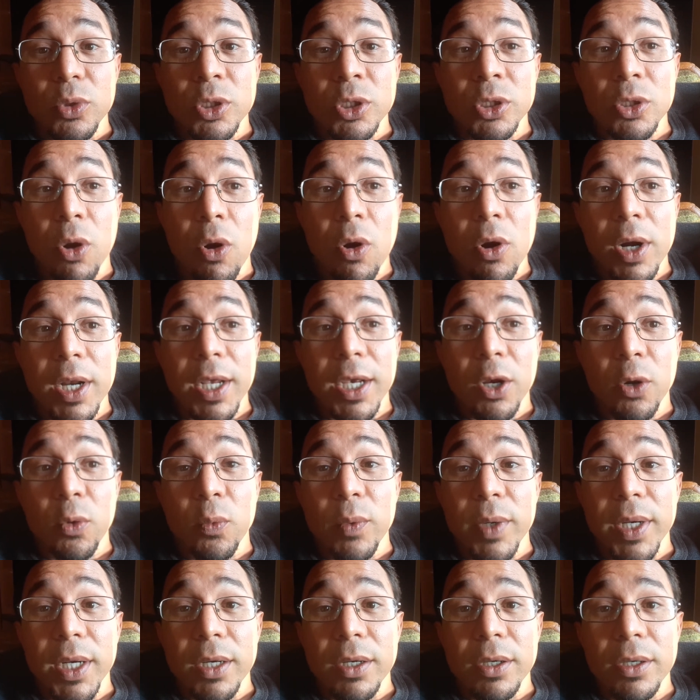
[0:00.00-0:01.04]
start a
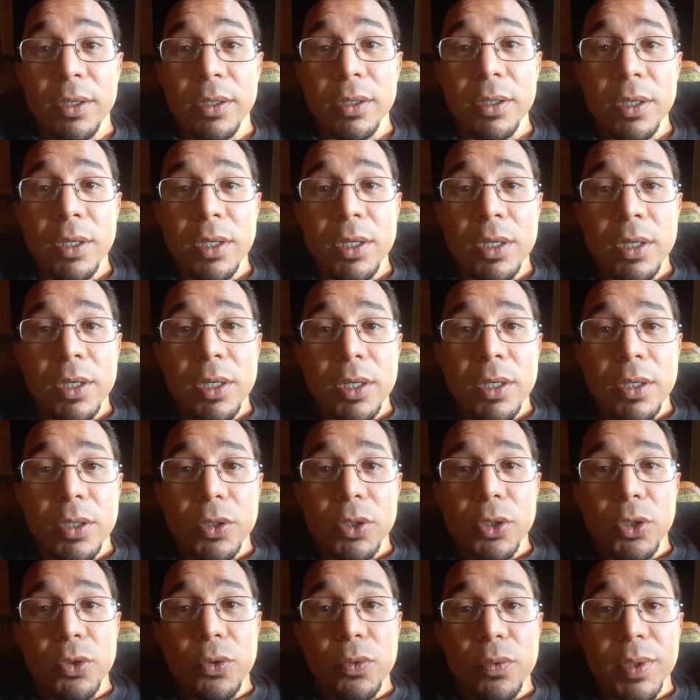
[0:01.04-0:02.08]
career
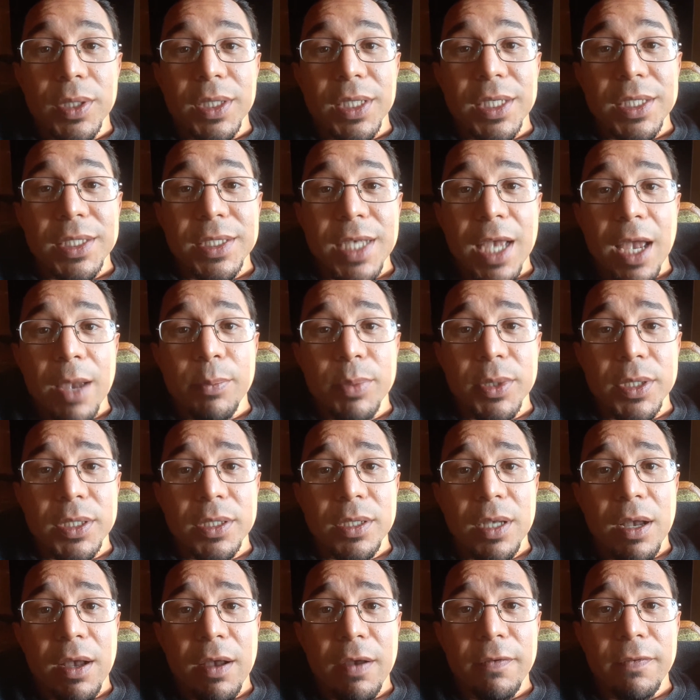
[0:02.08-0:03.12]
doing this type of
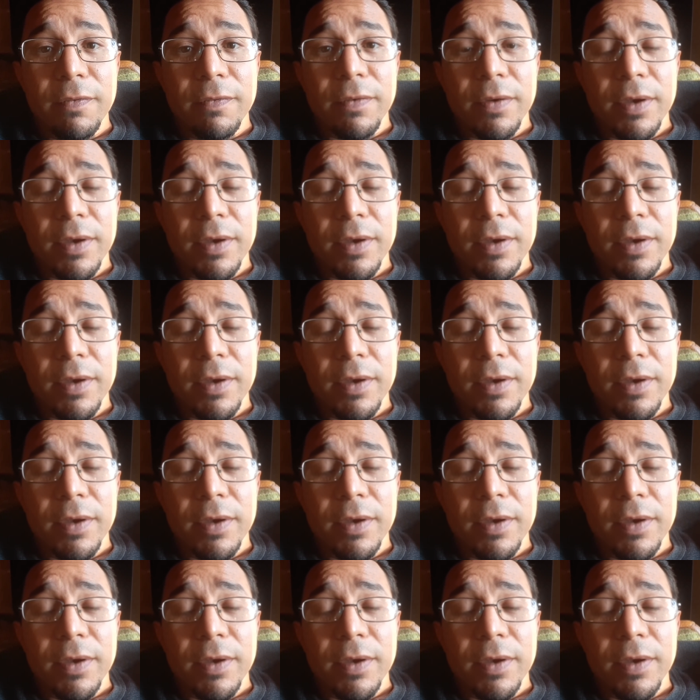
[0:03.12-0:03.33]
stuff.